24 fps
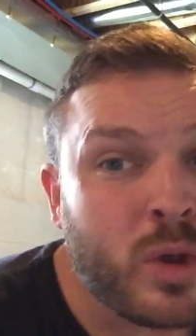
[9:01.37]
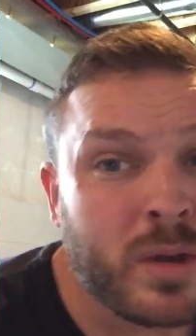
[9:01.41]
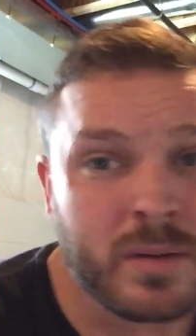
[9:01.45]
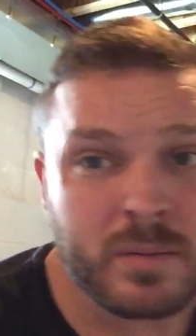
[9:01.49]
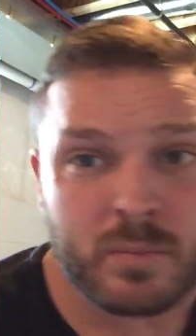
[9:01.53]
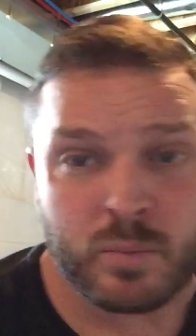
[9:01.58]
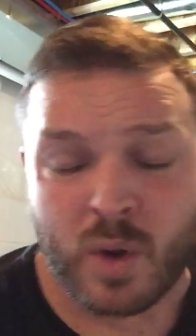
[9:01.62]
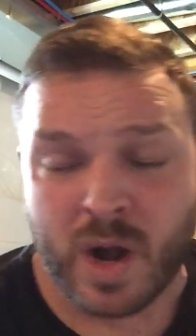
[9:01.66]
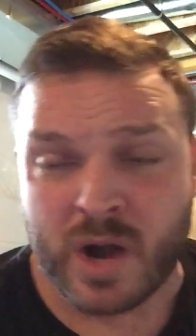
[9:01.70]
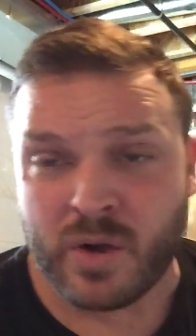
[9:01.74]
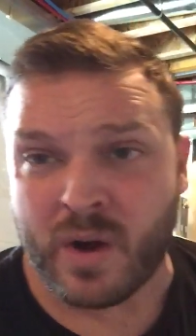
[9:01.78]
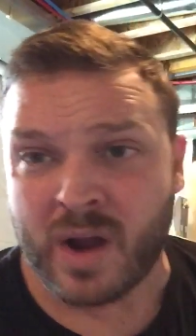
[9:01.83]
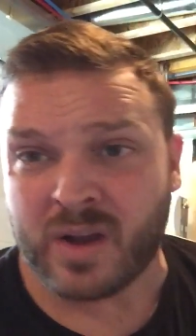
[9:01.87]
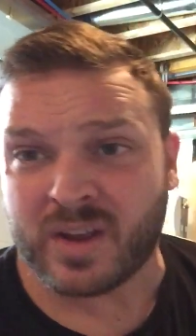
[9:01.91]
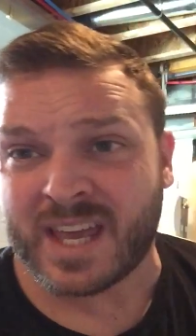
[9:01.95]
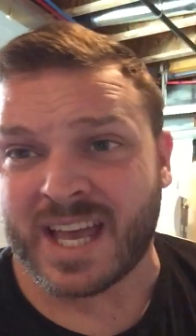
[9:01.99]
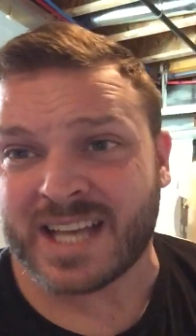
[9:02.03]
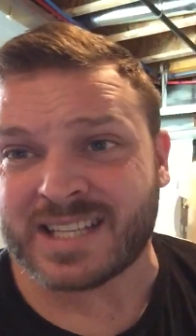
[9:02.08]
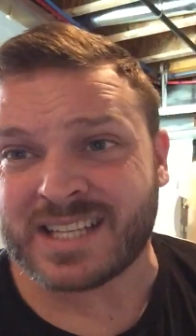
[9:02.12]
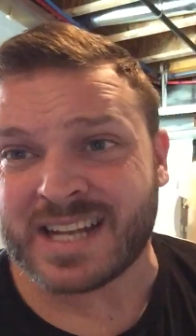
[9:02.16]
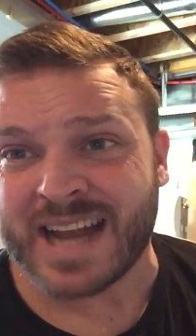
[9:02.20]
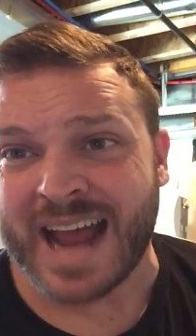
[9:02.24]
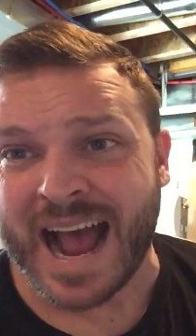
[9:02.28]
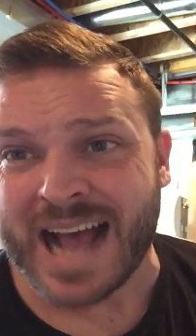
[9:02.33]
running around
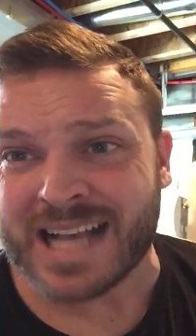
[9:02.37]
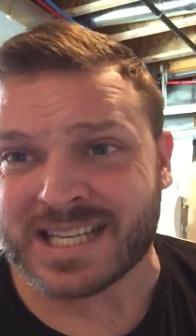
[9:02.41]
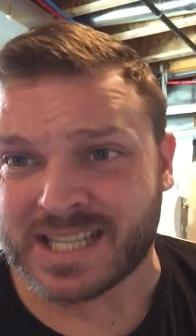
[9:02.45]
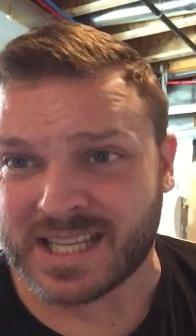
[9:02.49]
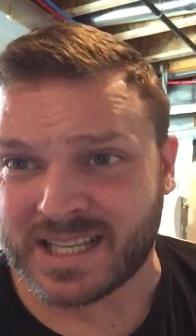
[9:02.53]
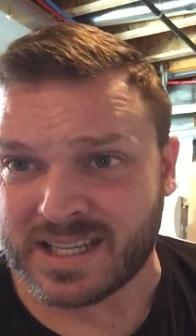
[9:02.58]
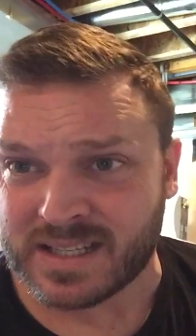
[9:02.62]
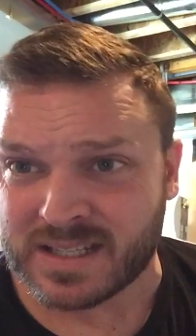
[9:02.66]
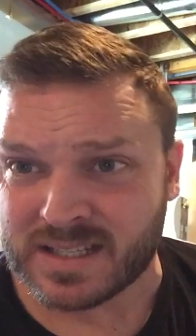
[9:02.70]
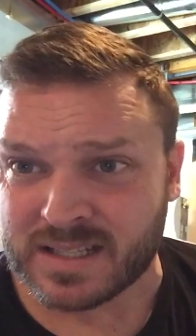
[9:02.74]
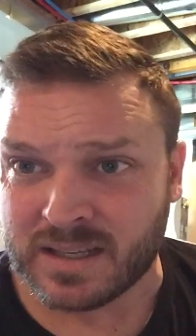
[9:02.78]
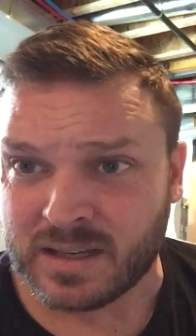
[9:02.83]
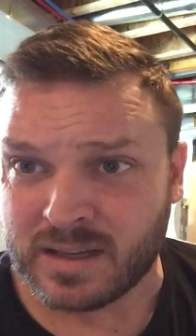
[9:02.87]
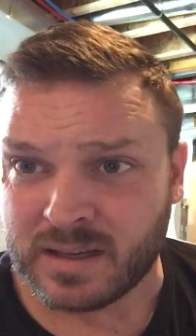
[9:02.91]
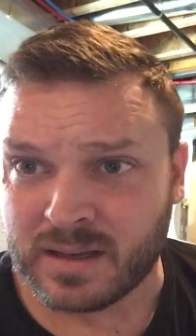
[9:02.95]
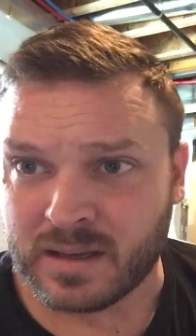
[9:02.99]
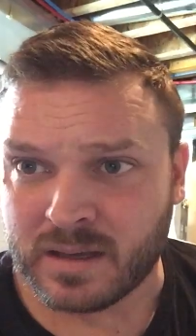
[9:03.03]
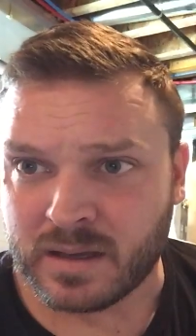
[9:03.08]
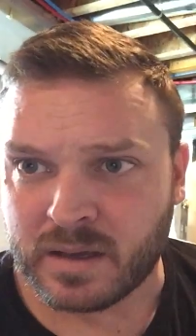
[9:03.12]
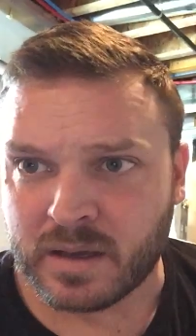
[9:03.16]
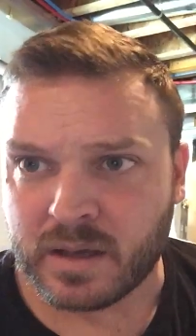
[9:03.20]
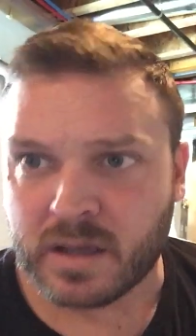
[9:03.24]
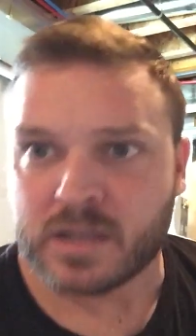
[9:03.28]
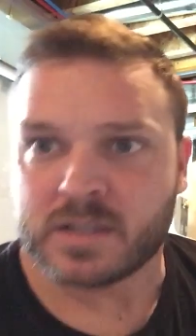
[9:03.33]
kissing asses.
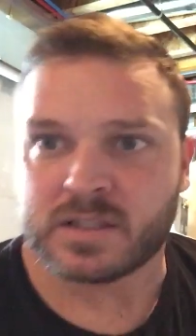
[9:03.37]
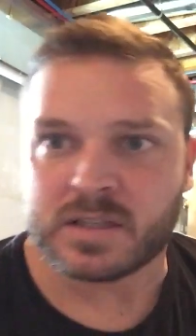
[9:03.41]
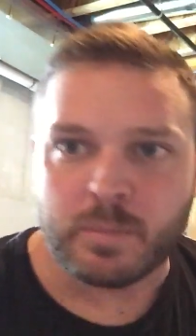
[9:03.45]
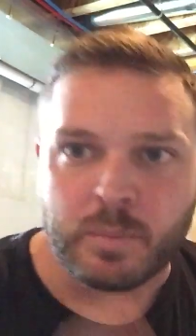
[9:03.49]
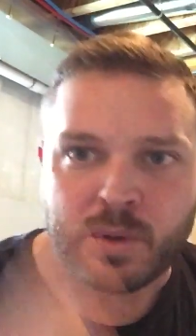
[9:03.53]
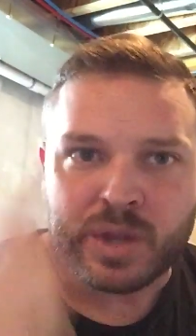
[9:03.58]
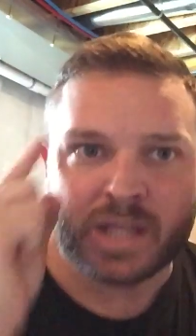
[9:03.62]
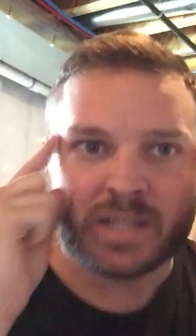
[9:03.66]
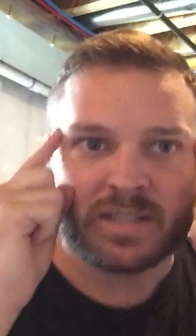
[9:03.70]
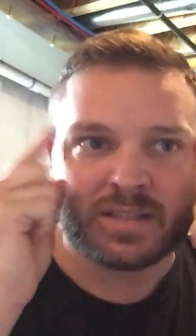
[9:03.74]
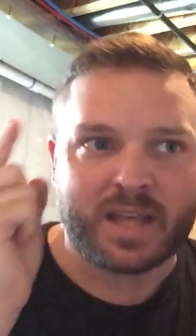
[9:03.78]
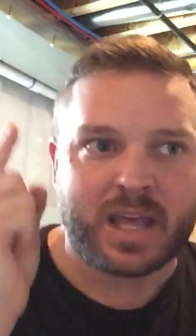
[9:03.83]
Someone that's